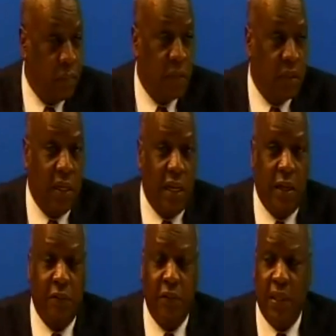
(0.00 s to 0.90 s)
Uh,
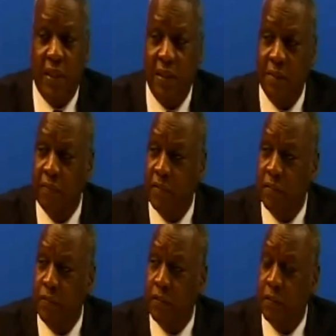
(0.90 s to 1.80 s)
we,
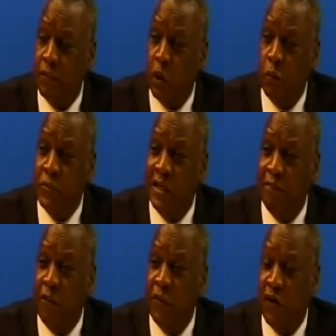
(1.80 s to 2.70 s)
we observe
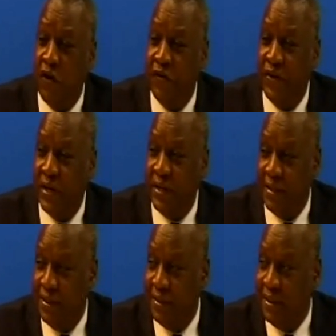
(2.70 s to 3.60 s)
on the continent
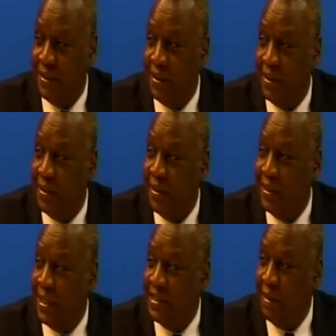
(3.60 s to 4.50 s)

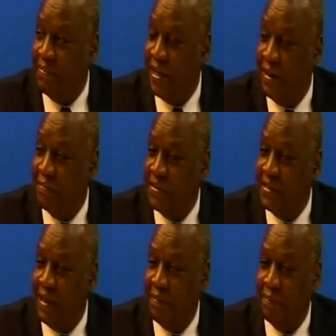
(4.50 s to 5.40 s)
that sometimes
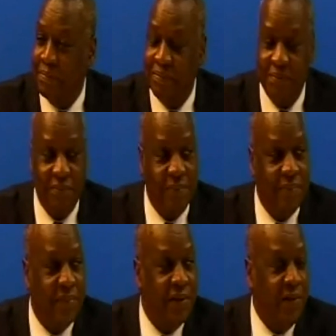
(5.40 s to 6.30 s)
some
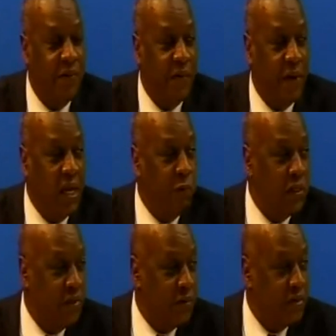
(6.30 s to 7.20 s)
you relinquish
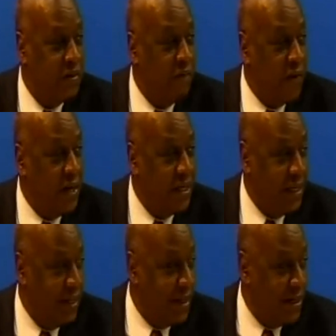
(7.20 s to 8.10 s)
your
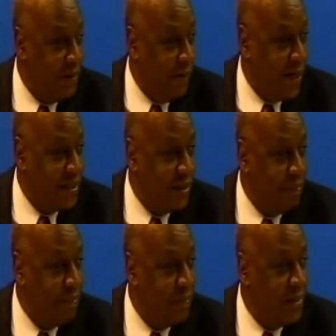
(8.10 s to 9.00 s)
sovereignty and you ask
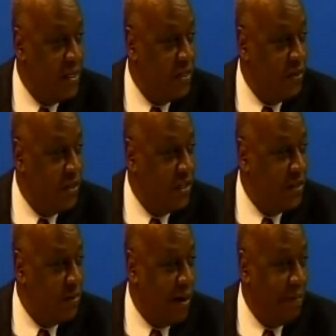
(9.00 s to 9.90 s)
some institutions to
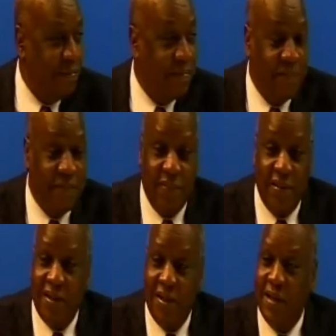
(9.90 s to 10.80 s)
come
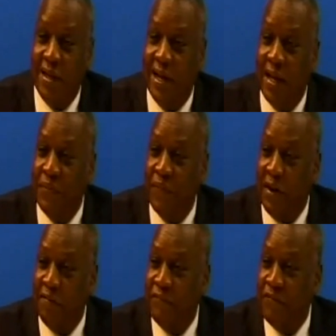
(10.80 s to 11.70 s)
and
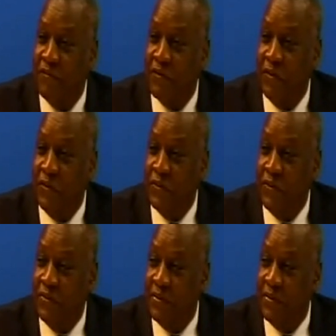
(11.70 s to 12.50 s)
draft for you.